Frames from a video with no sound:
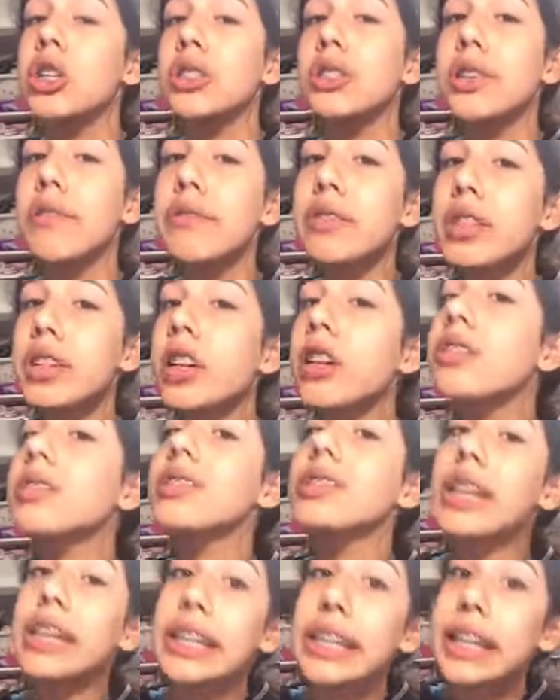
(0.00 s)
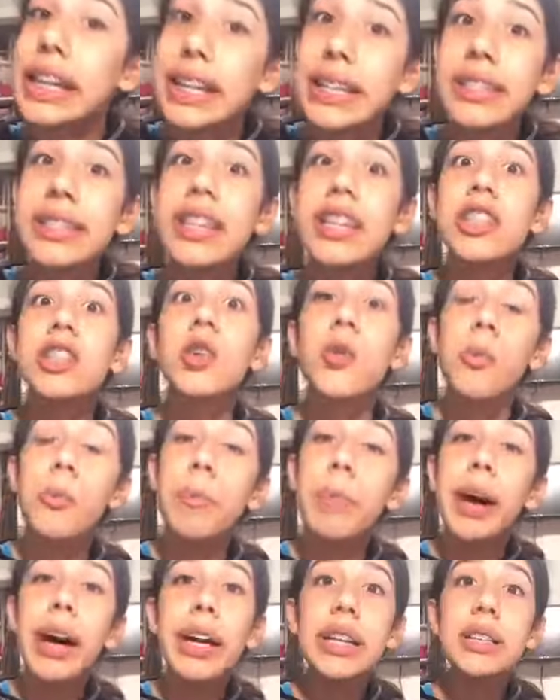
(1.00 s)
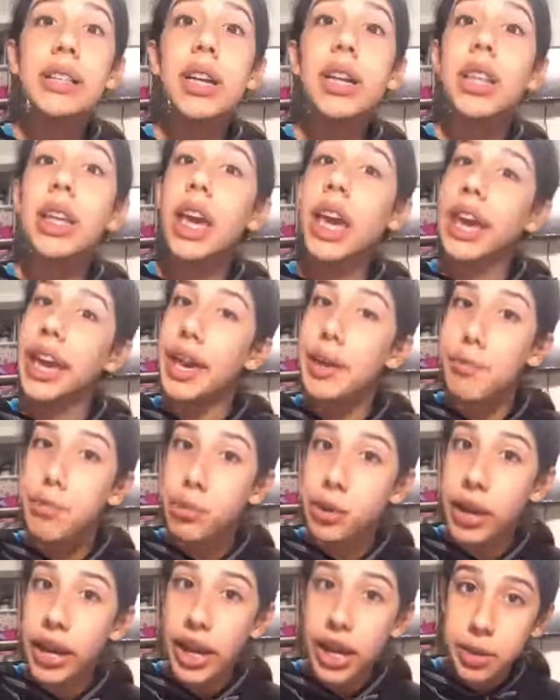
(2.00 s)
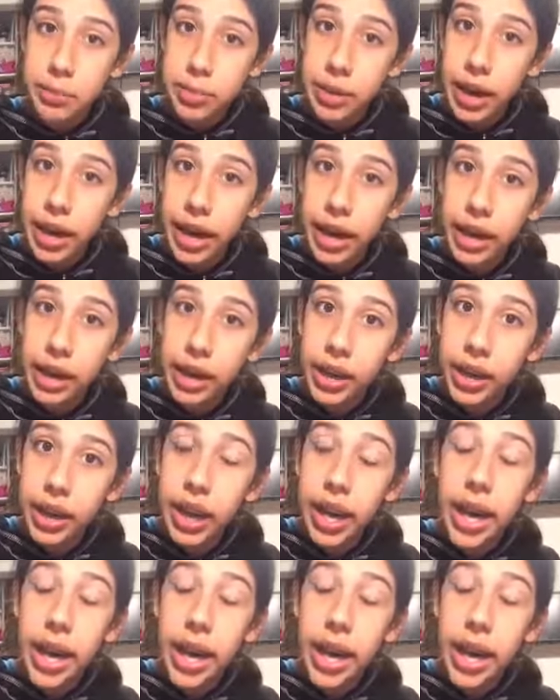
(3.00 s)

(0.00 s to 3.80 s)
$17.99, but the 8.8 bag